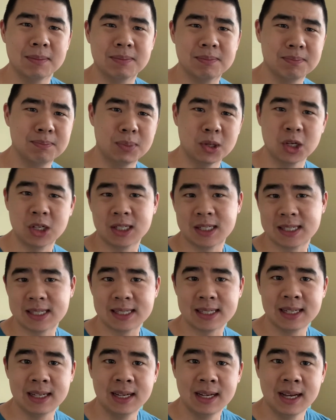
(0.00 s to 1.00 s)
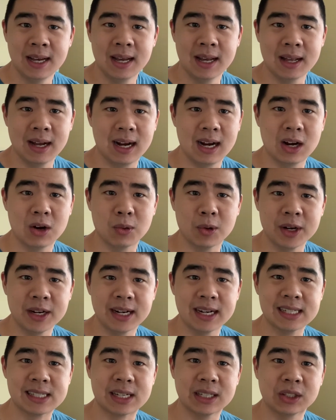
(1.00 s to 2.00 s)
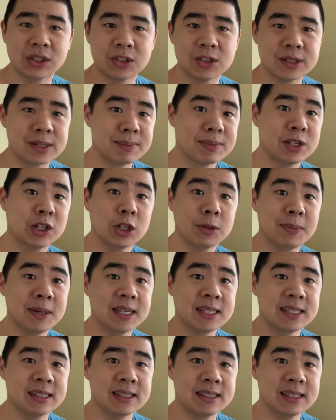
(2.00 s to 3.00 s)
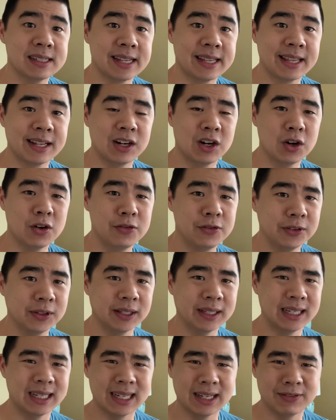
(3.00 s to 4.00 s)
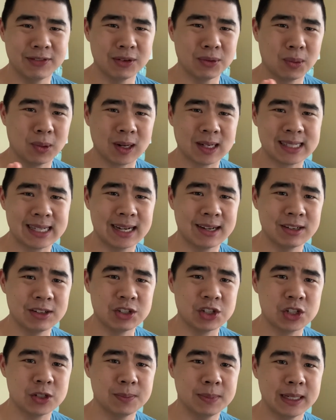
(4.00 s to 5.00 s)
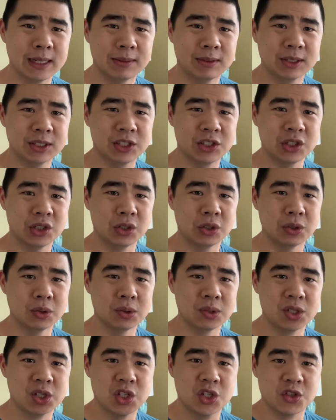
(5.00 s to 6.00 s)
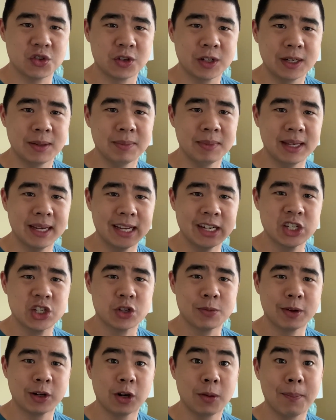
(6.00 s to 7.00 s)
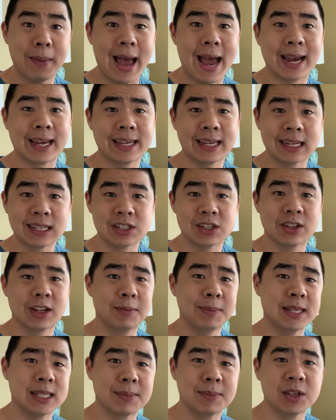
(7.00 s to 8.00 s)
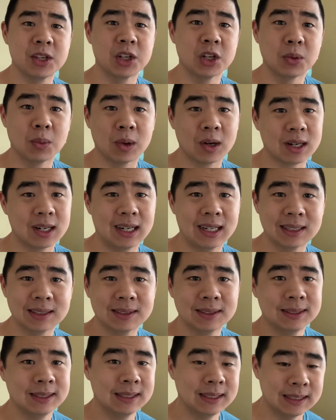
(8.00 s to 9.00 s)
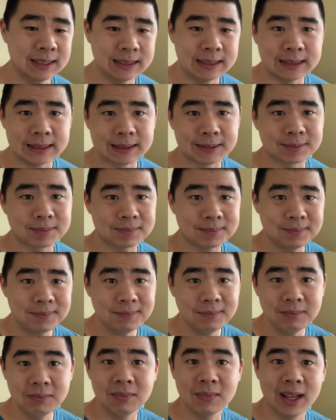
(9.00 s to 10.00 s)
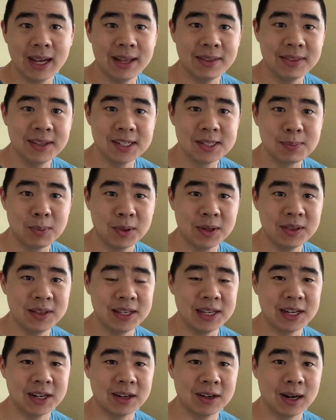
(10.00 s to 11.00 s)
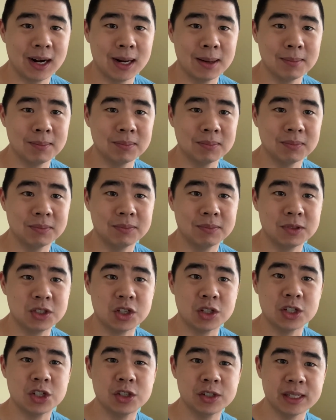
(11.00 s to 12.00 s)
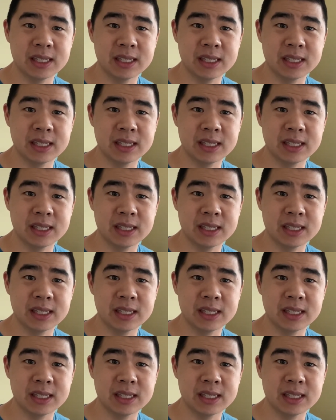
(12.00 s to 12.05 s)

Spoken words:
books where you guys can learn some solo pieces, and then hopefully, if it works out, you should be able to stream the instrumental backing. So that'll be something you can work on. At this point in the year, I'm choosing